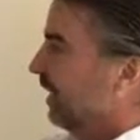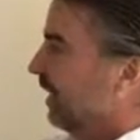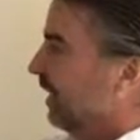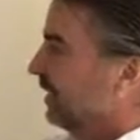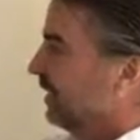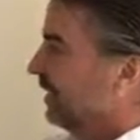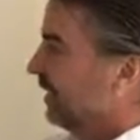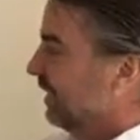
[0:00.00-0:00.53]

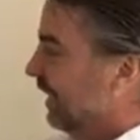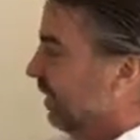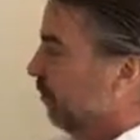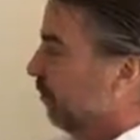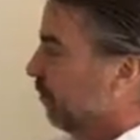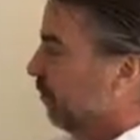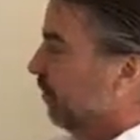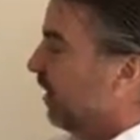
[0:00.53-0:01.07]
is
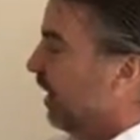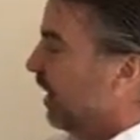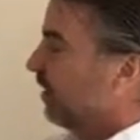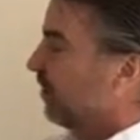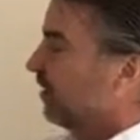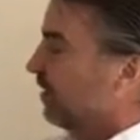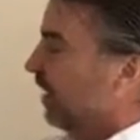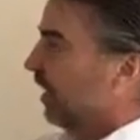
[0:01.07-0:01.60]
deep loop
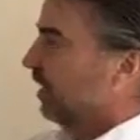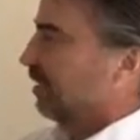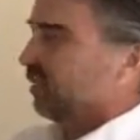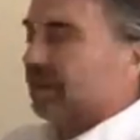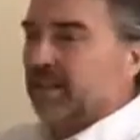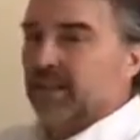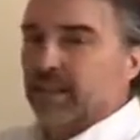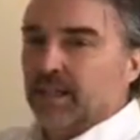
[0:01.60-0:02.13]
value
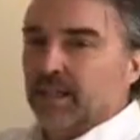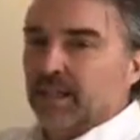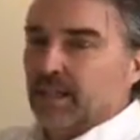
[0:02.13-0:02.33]
cycling